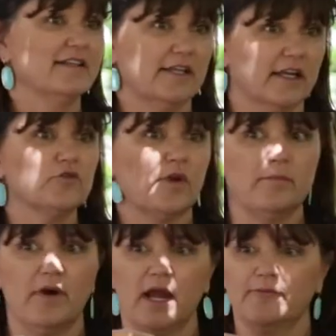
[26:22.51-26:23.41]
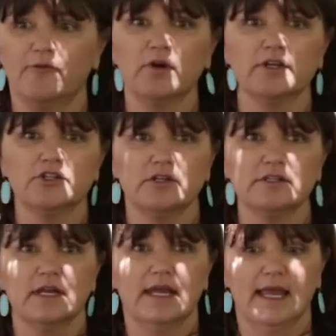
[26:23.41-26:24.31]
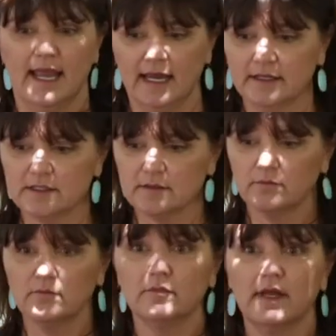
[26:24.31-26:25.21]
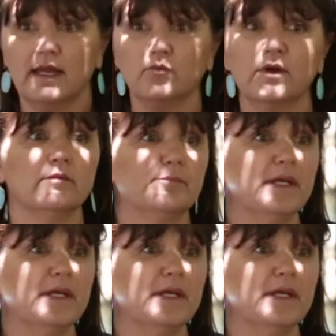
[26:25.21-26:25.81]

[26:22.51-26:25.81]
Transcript: Yeah, it's like a drain pipe, four inches, and it's, and when